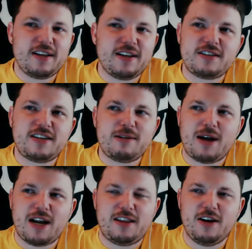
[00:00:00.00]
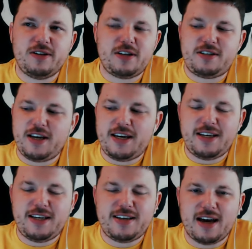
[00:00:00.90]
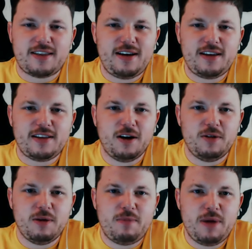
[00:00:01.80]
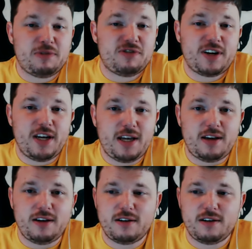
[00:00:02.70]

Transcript: let's think about it, though. It's a ticky-tack thing, though, that people forget.